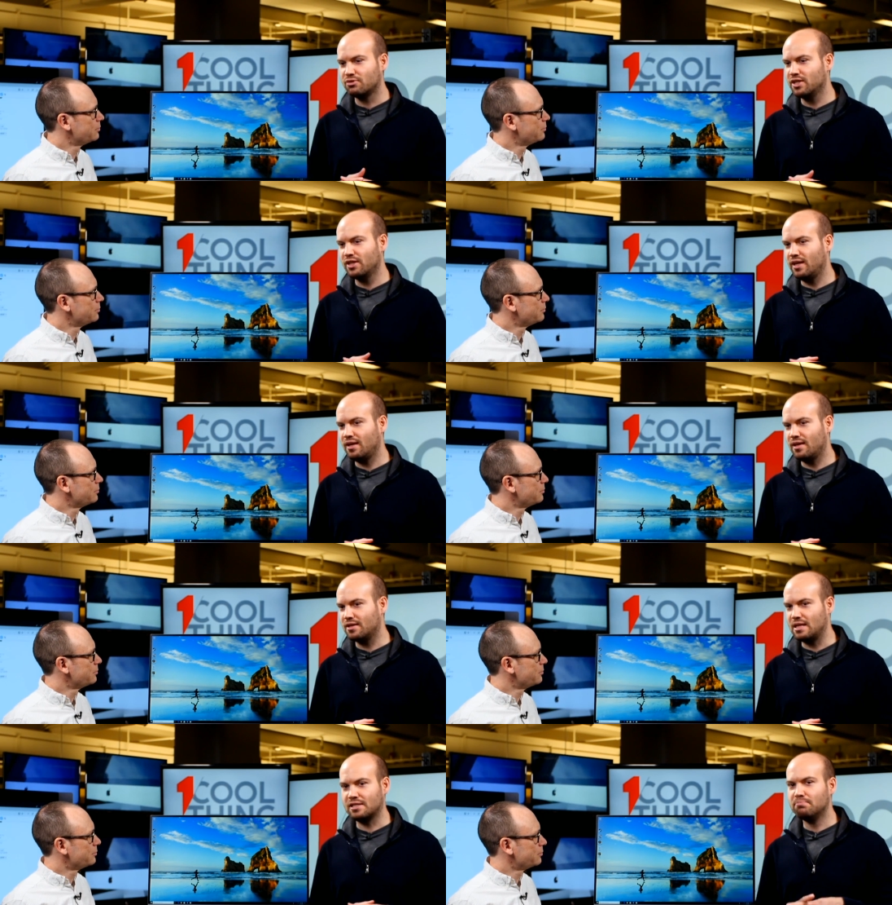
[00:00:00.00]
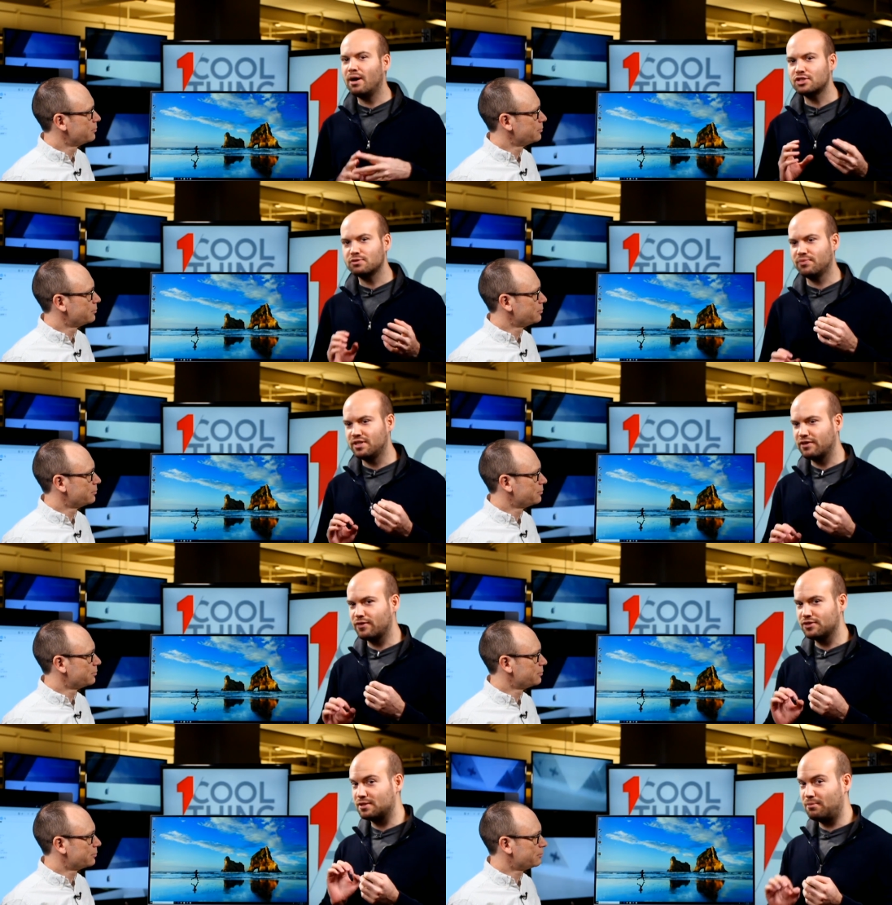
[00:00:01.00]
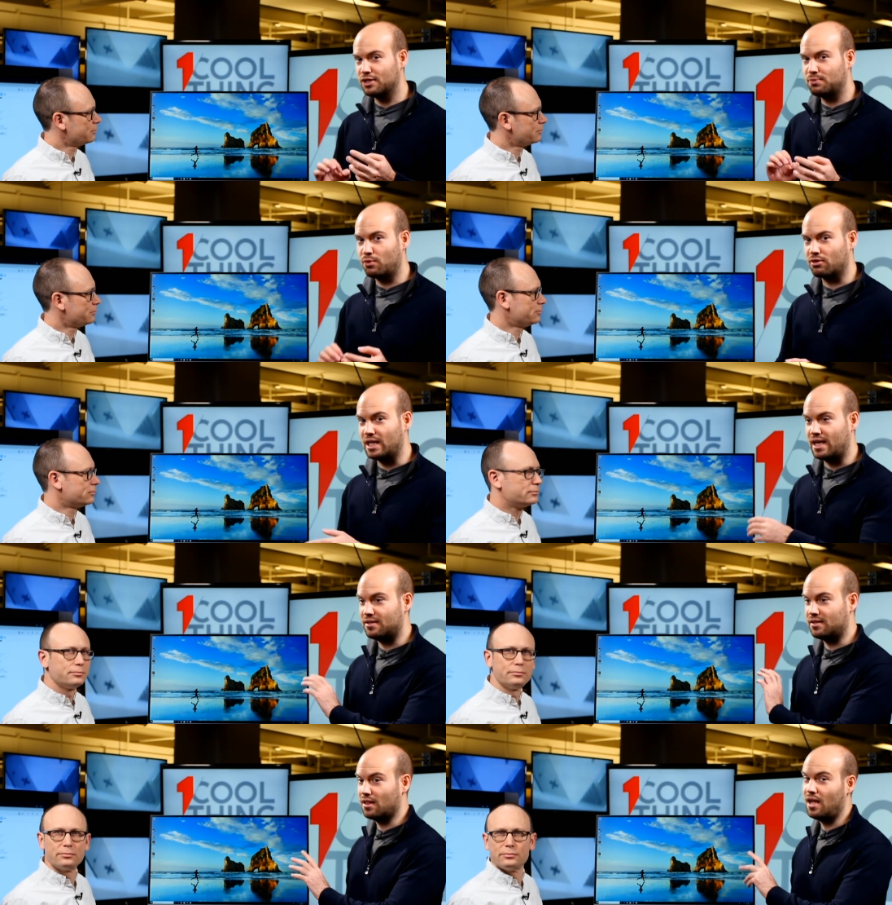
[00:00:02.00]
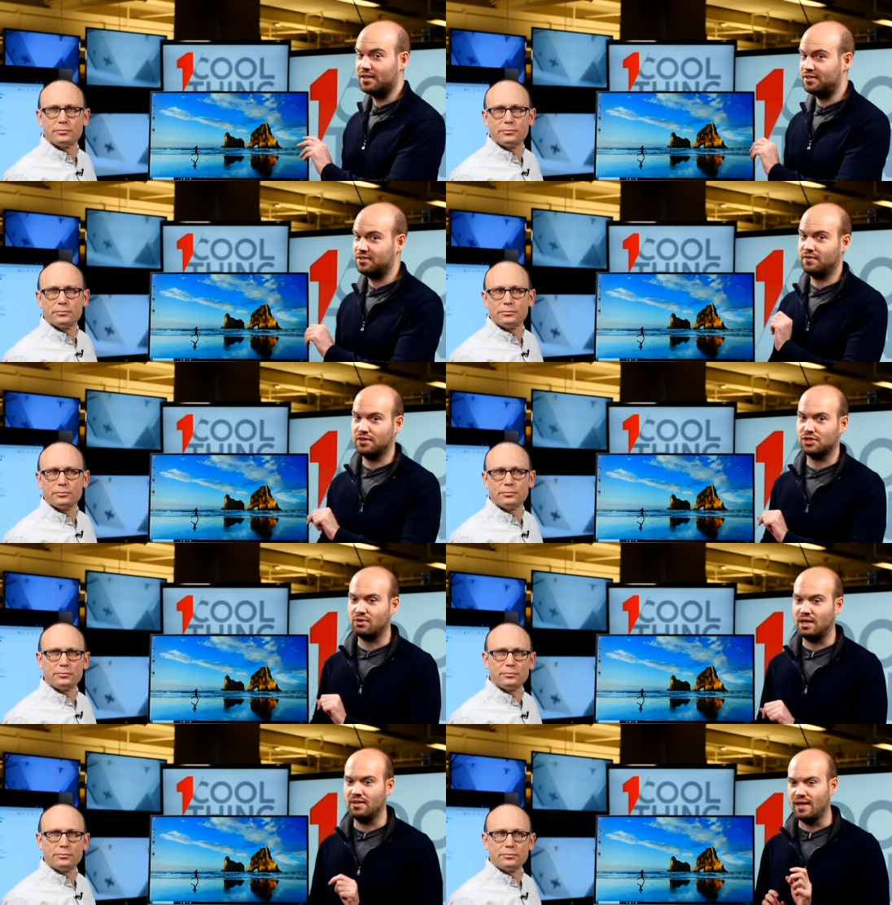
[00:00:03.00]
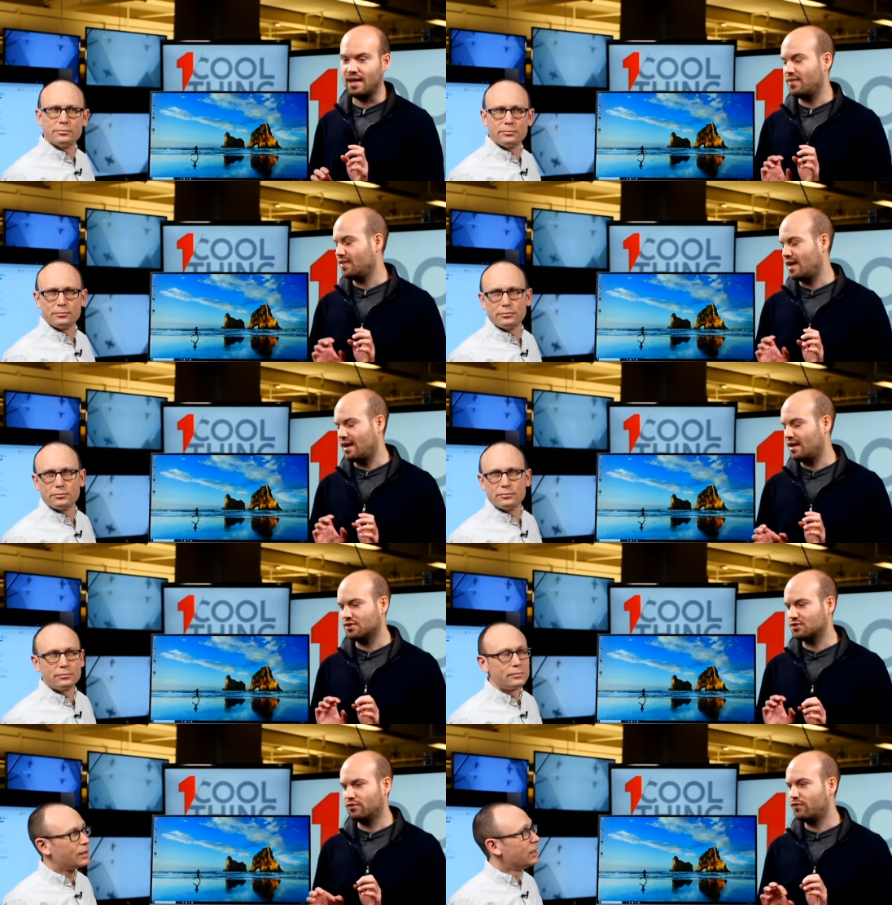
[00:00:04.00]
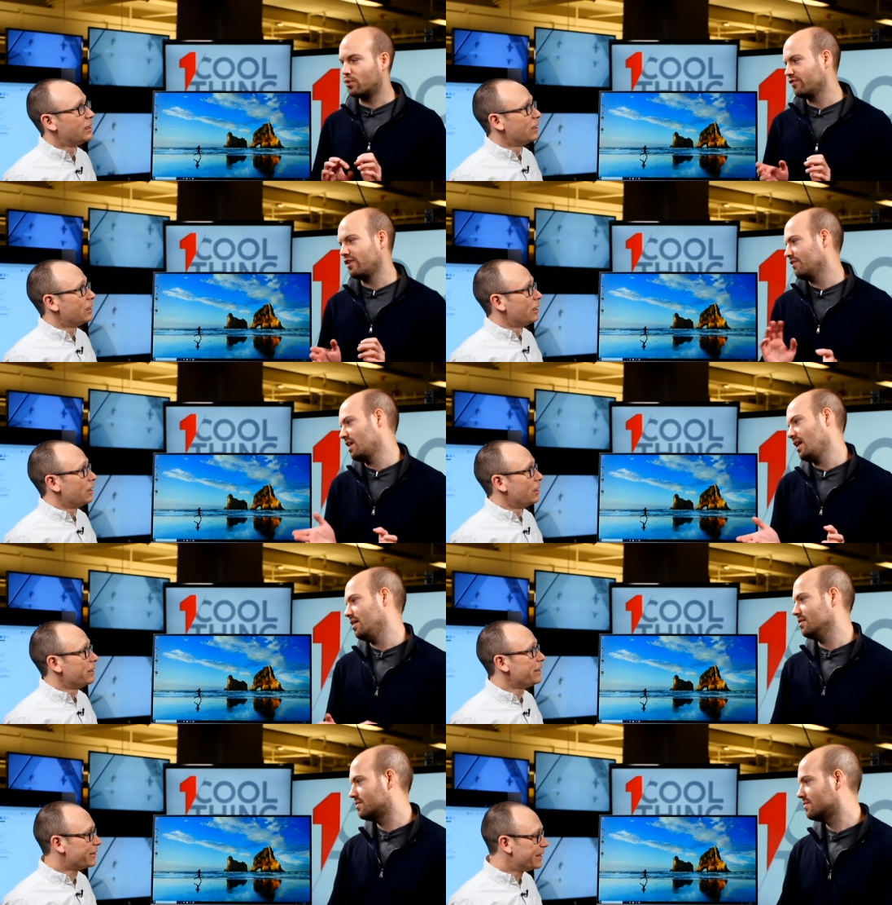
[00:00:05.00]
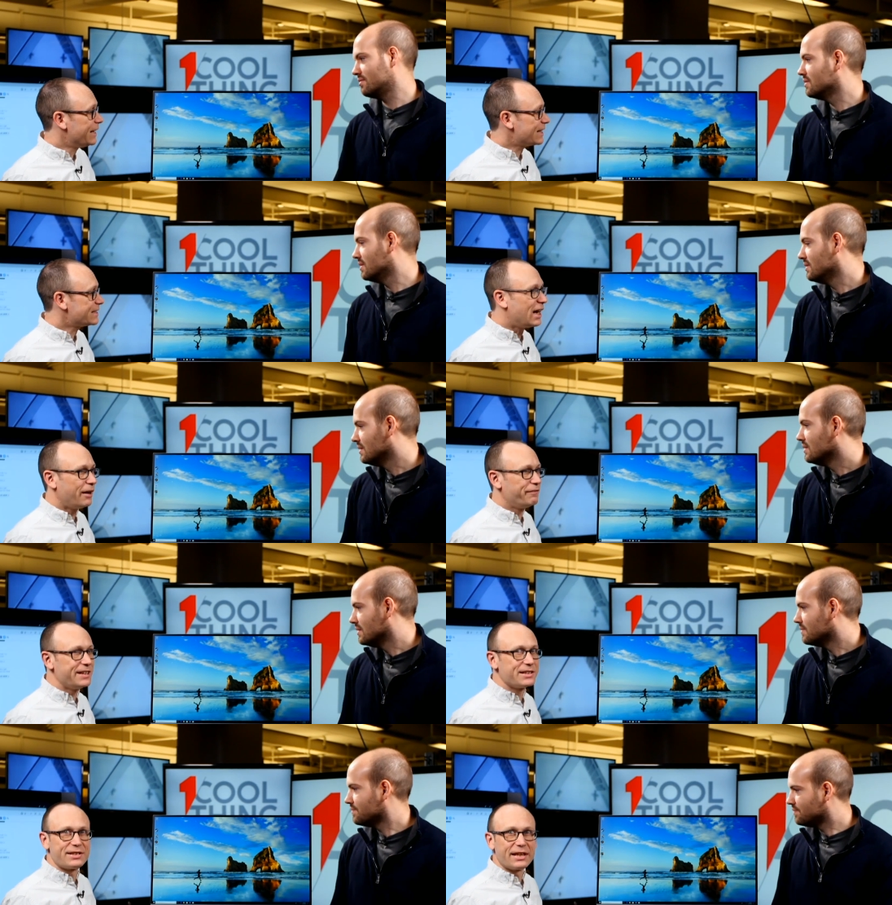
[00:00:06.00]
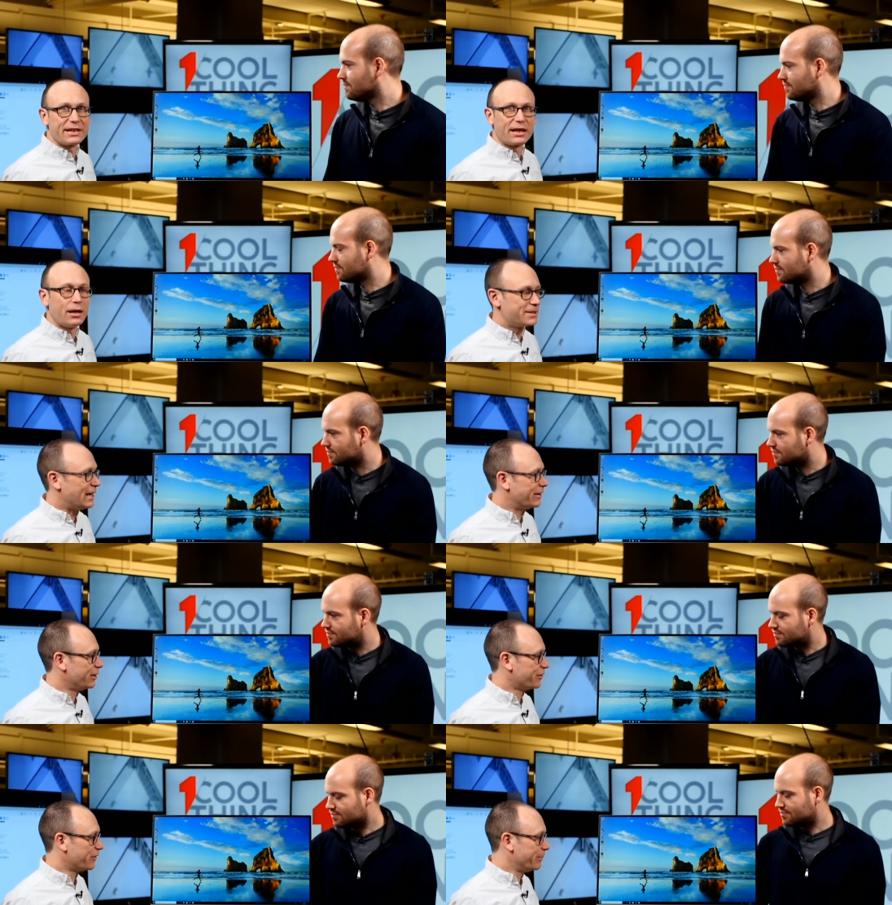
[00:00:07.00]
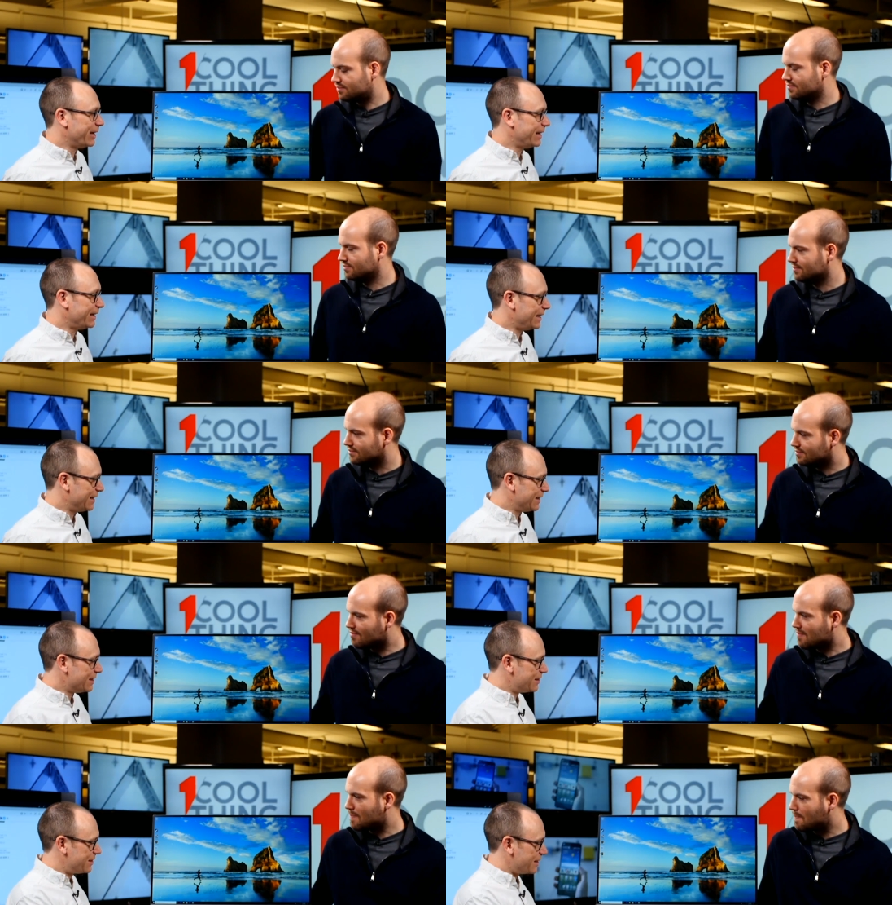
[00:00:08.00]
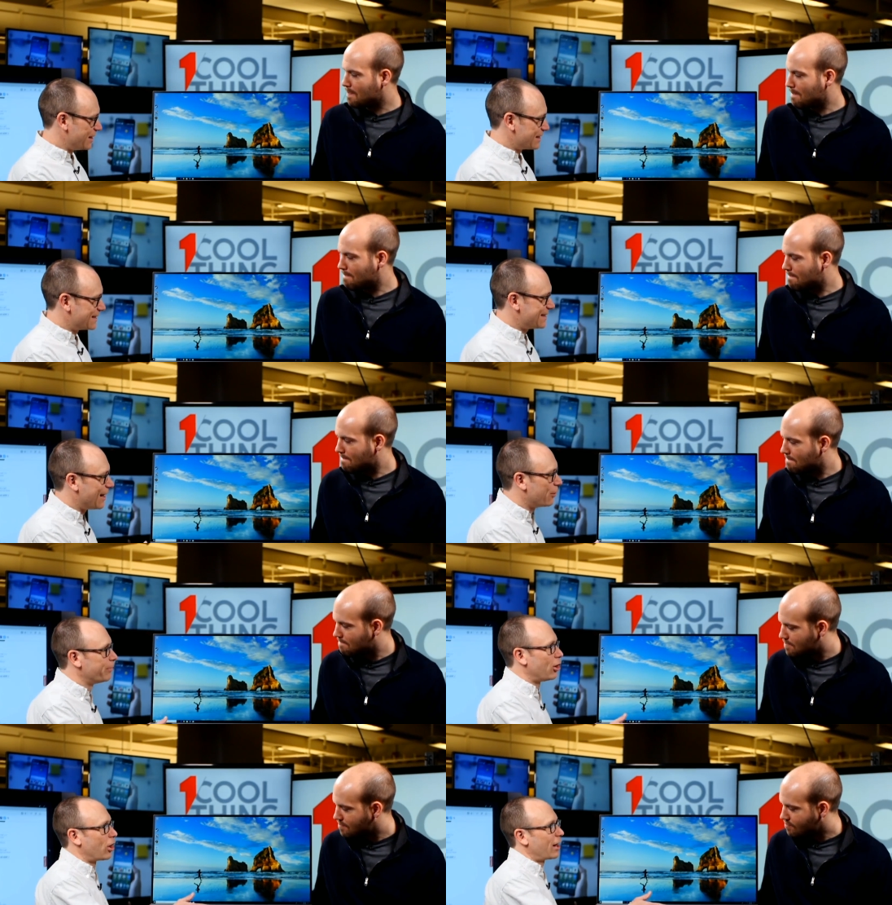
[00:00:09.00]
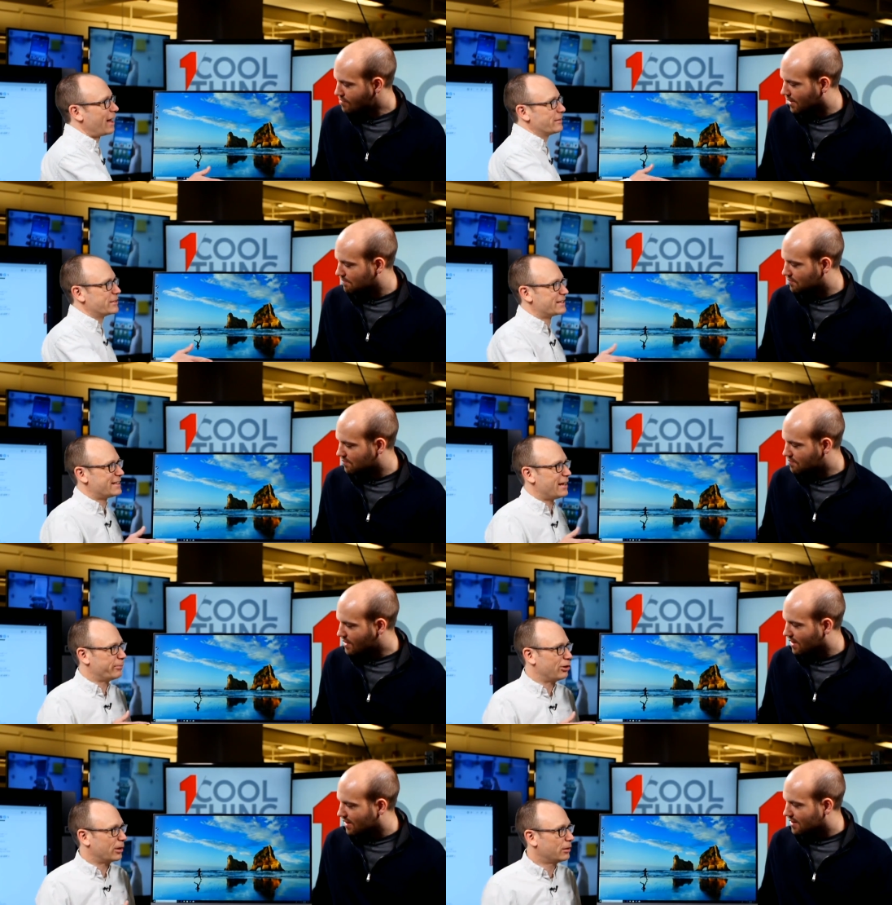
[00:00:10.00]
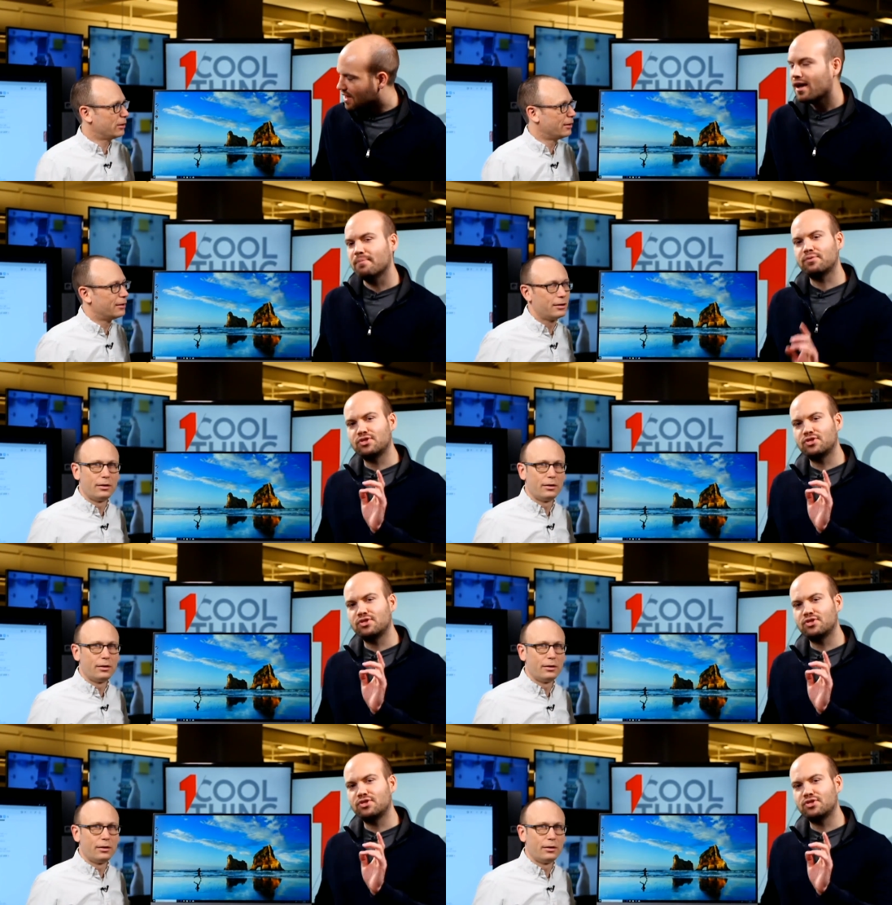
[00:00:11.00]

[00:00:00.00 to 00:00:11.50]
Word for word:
Speaker 1: really, the difference is much more related to the glossiness of the screen than that additional 4 to 5K.
Speaker 2: Now the next obvious thing that comes out here for me is this soundbar. How's the soundbar?
Speaker 1: Yeah.